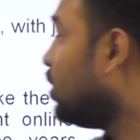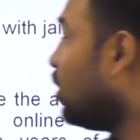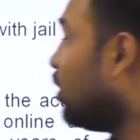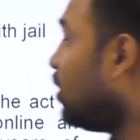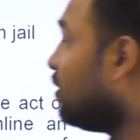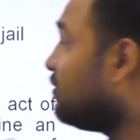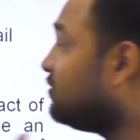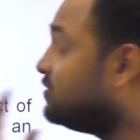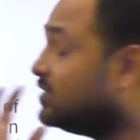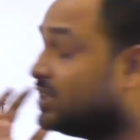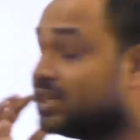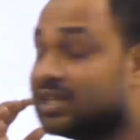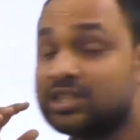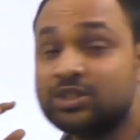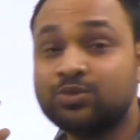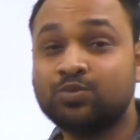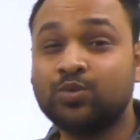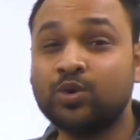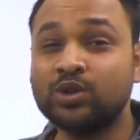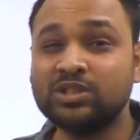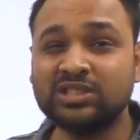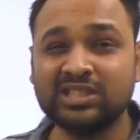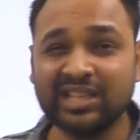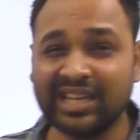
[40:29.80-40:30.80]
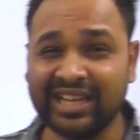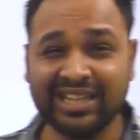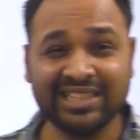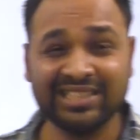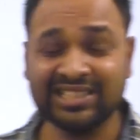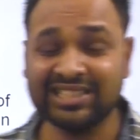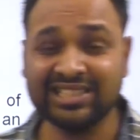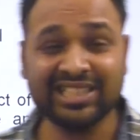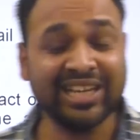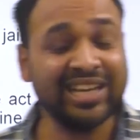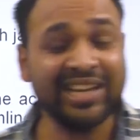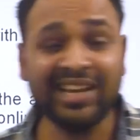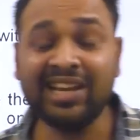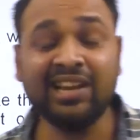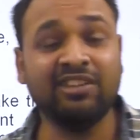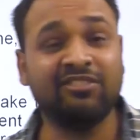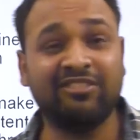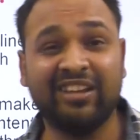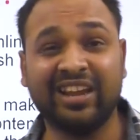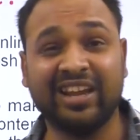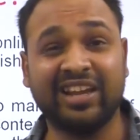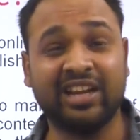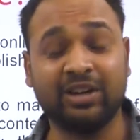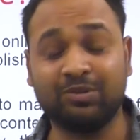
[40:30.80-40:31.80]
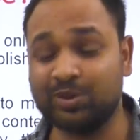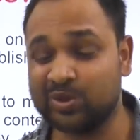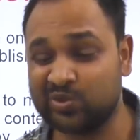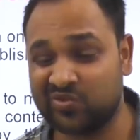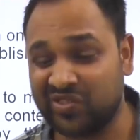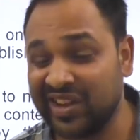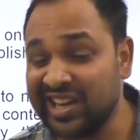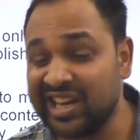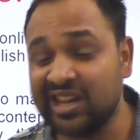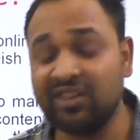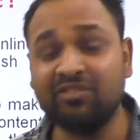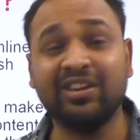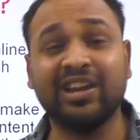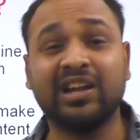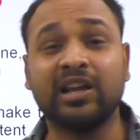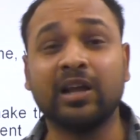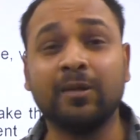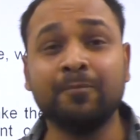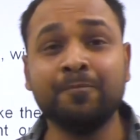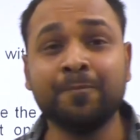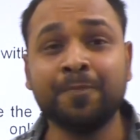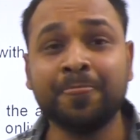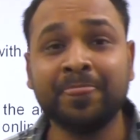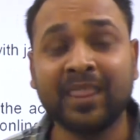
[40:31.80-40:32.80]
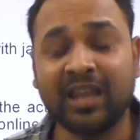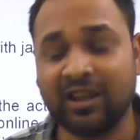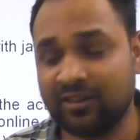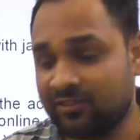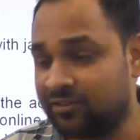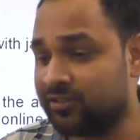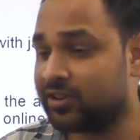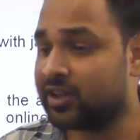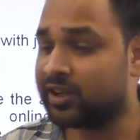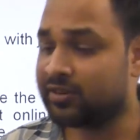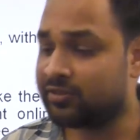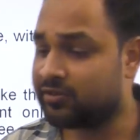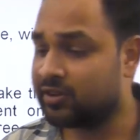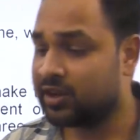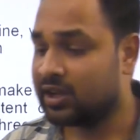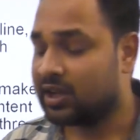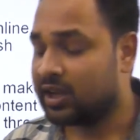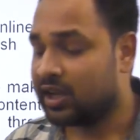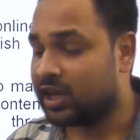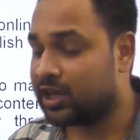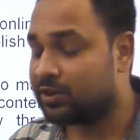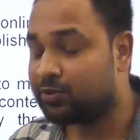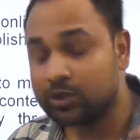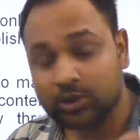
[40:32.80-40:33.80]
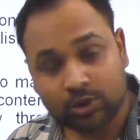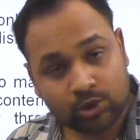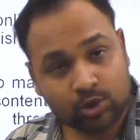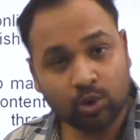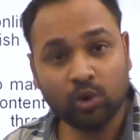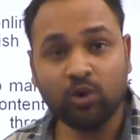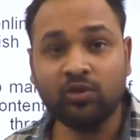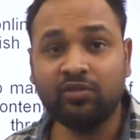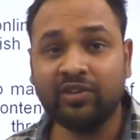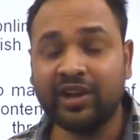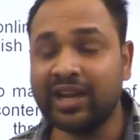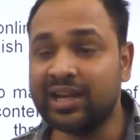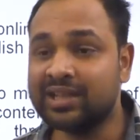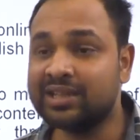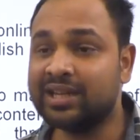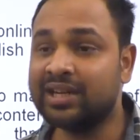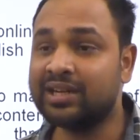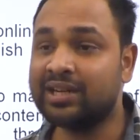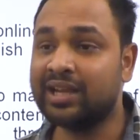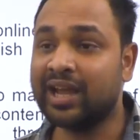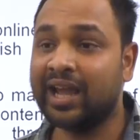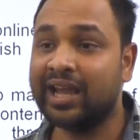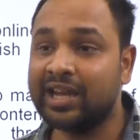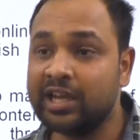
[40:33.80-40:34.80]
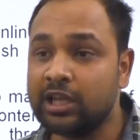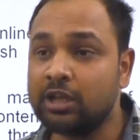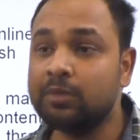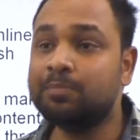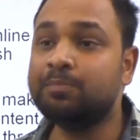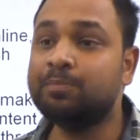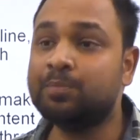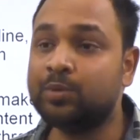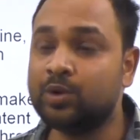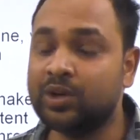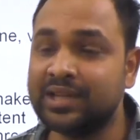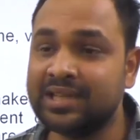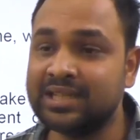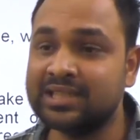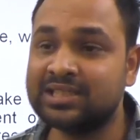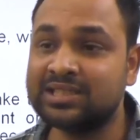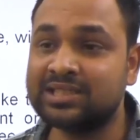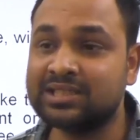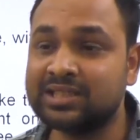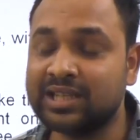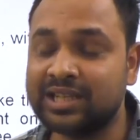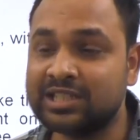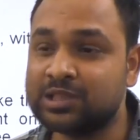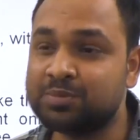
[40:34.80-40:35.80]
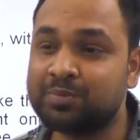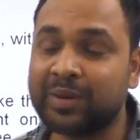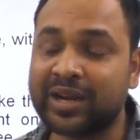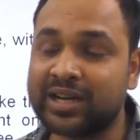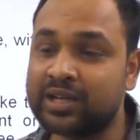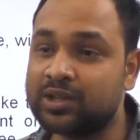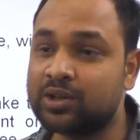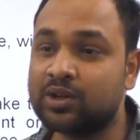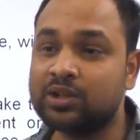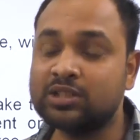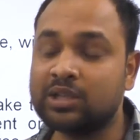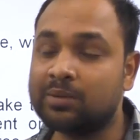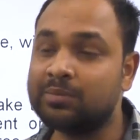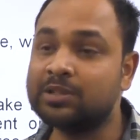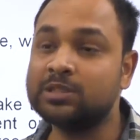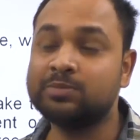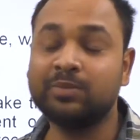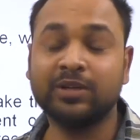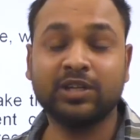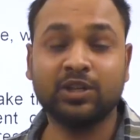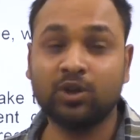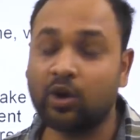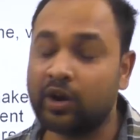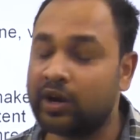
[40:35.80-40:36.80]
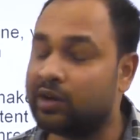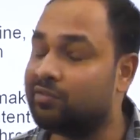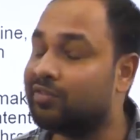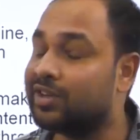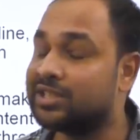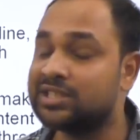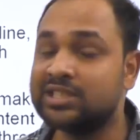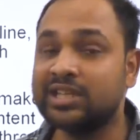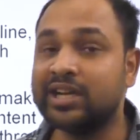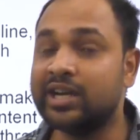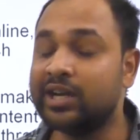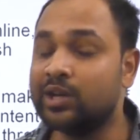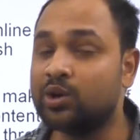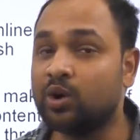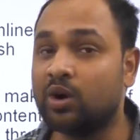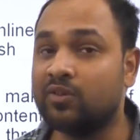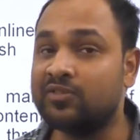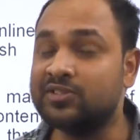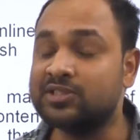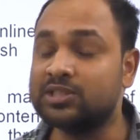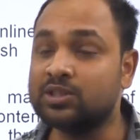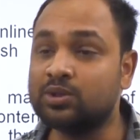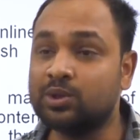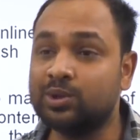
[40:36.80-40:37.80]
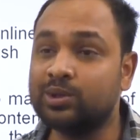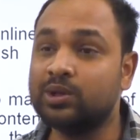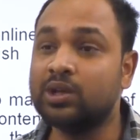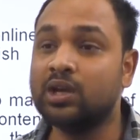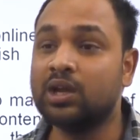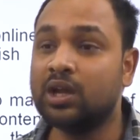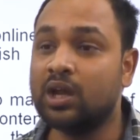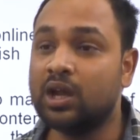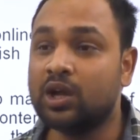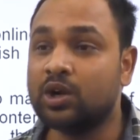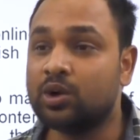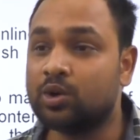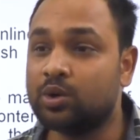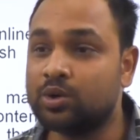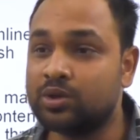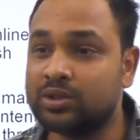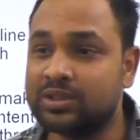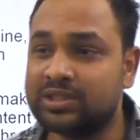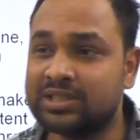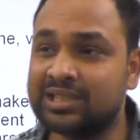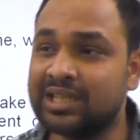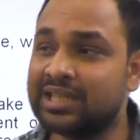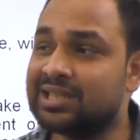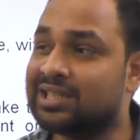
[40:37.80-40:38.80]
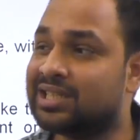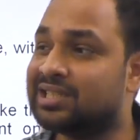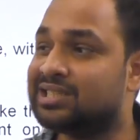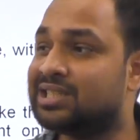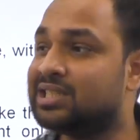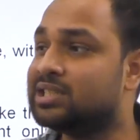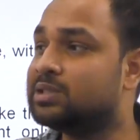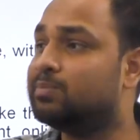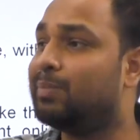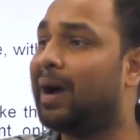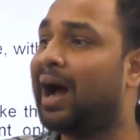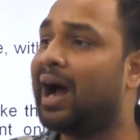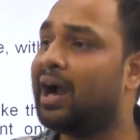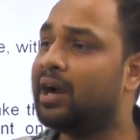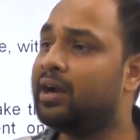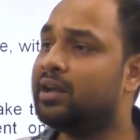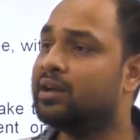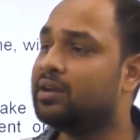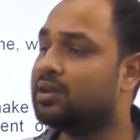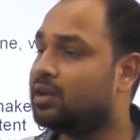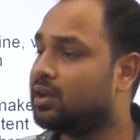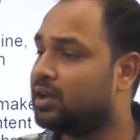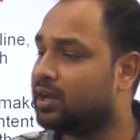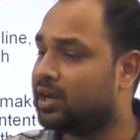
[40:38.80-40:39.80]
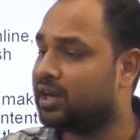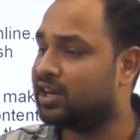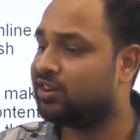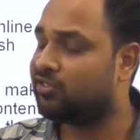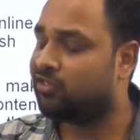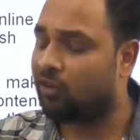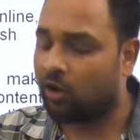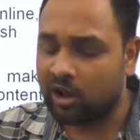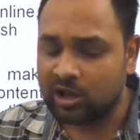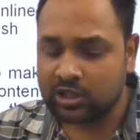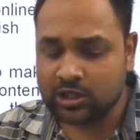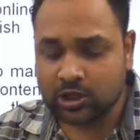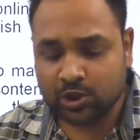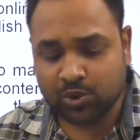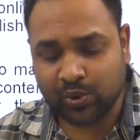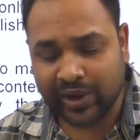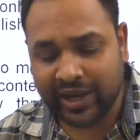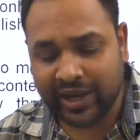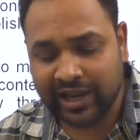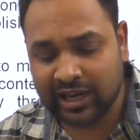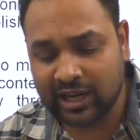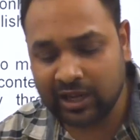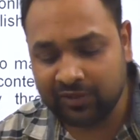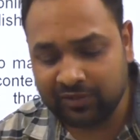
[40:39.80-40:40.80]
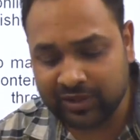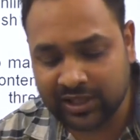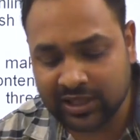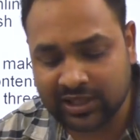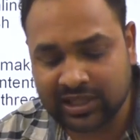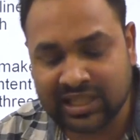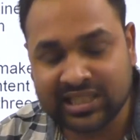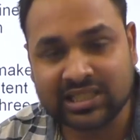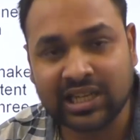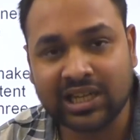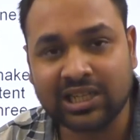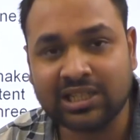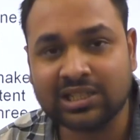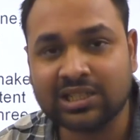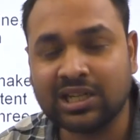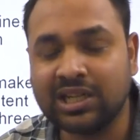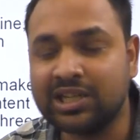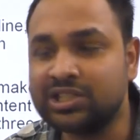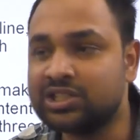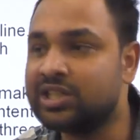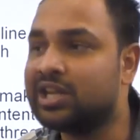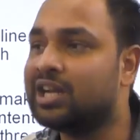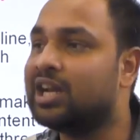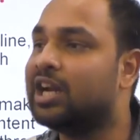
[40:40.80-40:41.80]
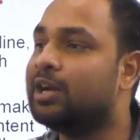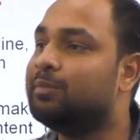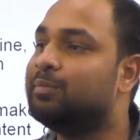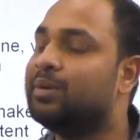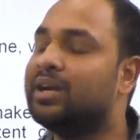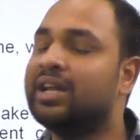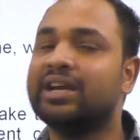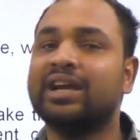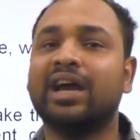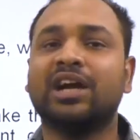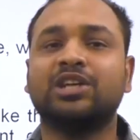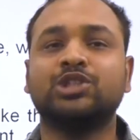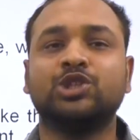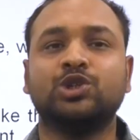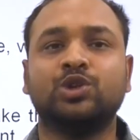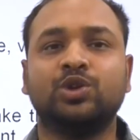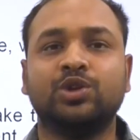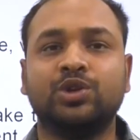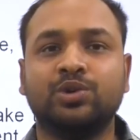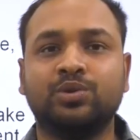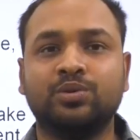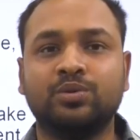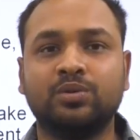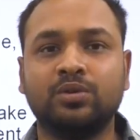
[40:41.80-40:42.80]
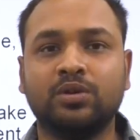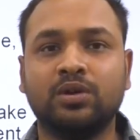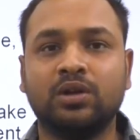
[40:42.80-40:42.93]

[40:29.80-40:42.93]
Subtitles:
of this was insanely vague. It was very vague. If it was so vague that any police inspector or sub-inspector or investigating officer could say this is bad, it falls squarely within this legislation and let me take action on you.